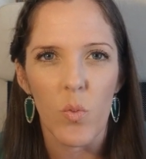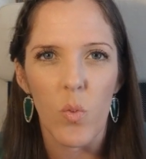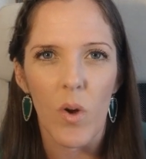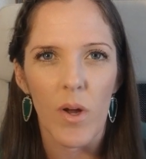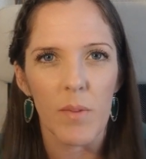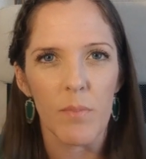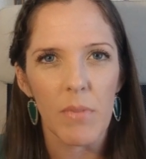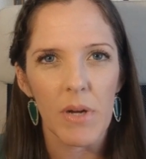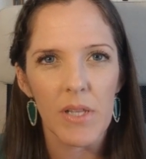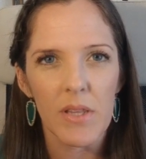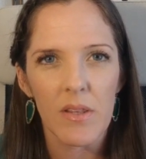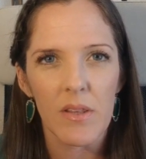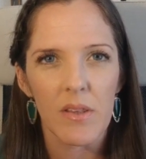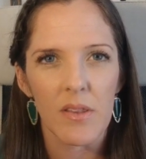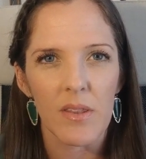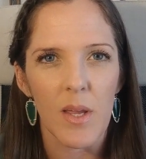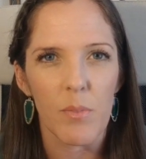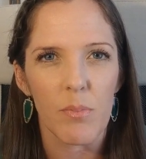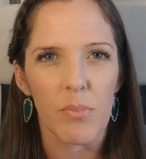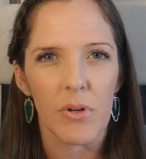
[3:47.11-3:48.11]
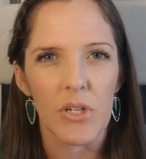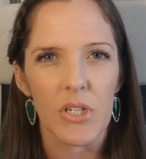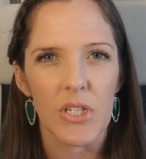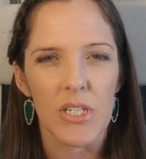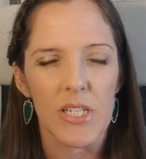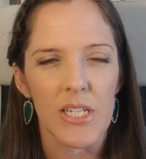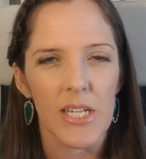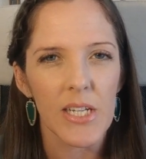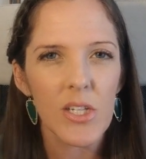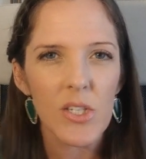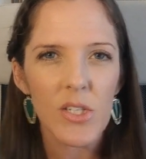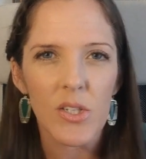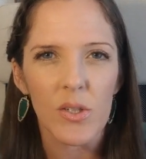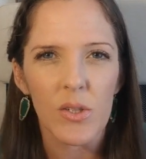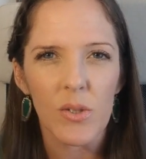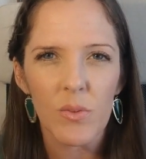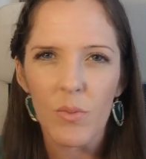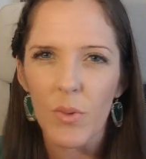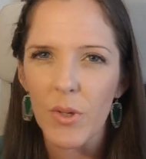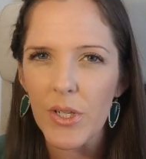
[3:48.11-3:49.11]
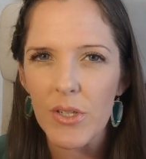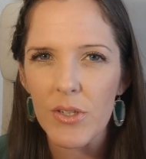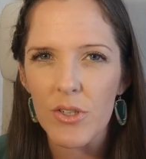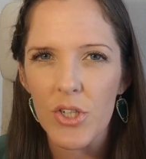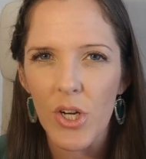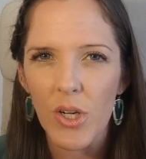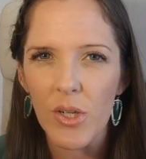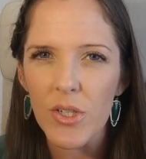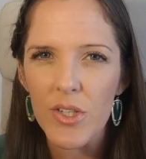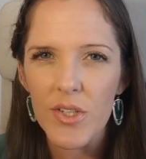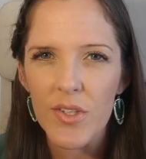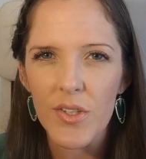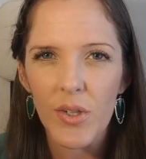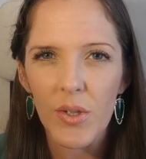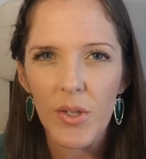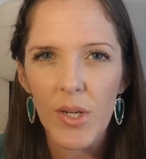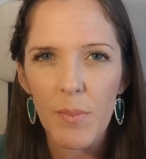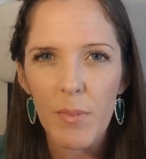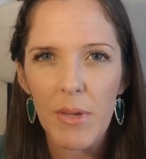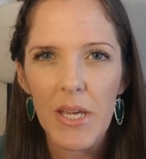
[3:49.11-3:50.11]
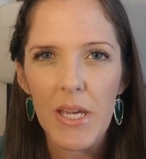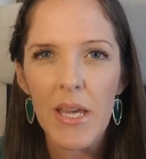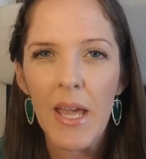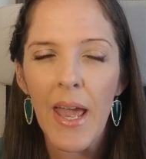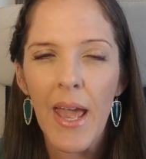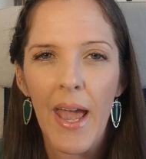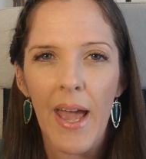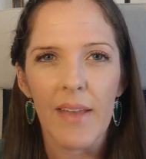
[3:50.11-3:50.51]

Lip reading: one month they predict what your charges are going to be,